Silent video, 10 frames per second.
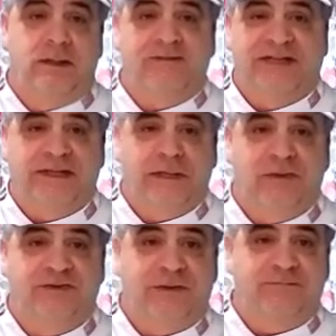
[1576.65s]
because I did it
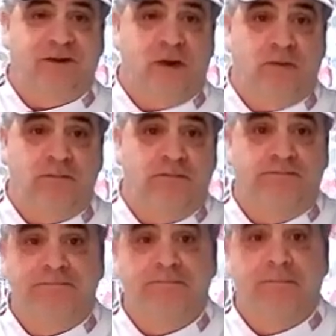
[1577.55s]
with Chef Joe
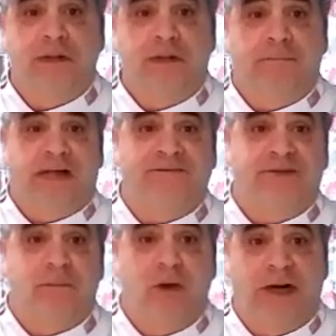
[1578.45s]
on
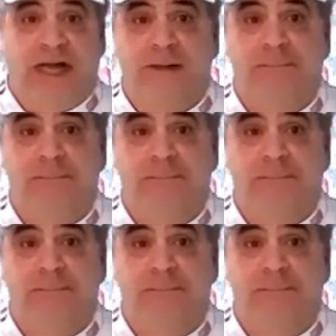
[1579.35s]
Pasta More.